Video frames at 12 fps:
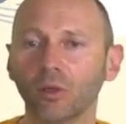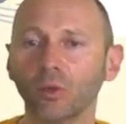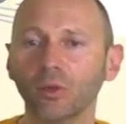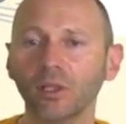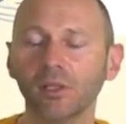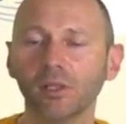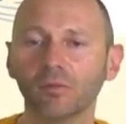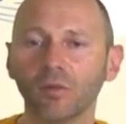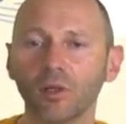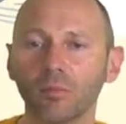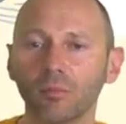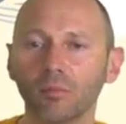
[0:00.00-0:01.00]
colleagues
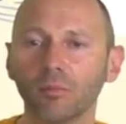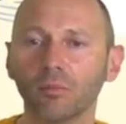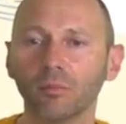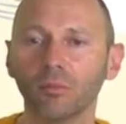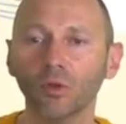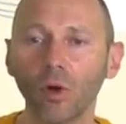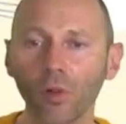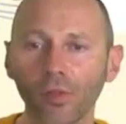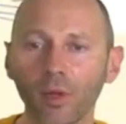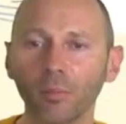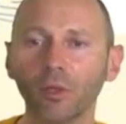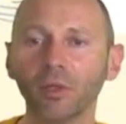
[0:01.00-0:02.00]
from
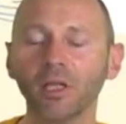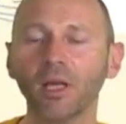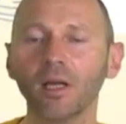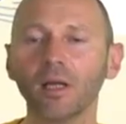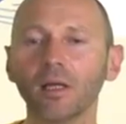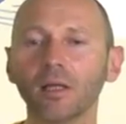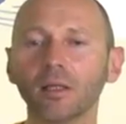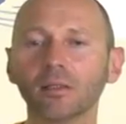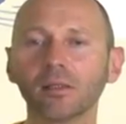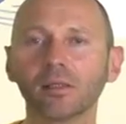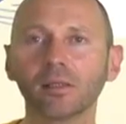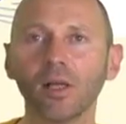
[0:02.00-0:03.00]
North America,
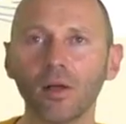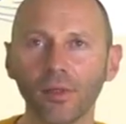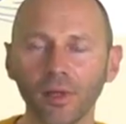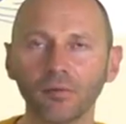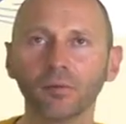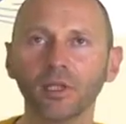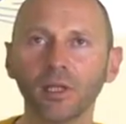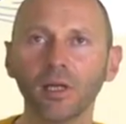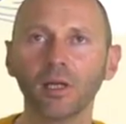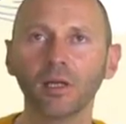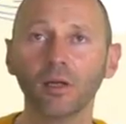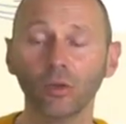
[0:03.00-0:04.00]
South
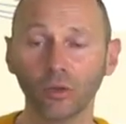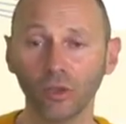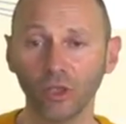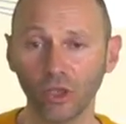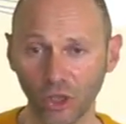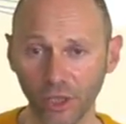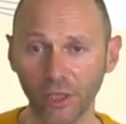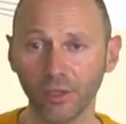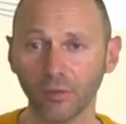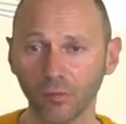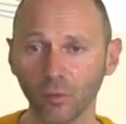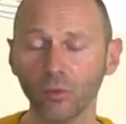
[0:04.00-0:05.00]
Africa, and
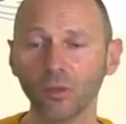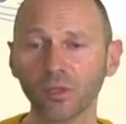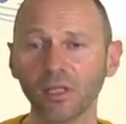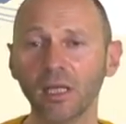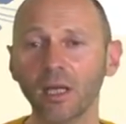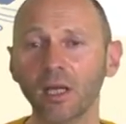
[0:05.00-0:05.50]
Niger, of course.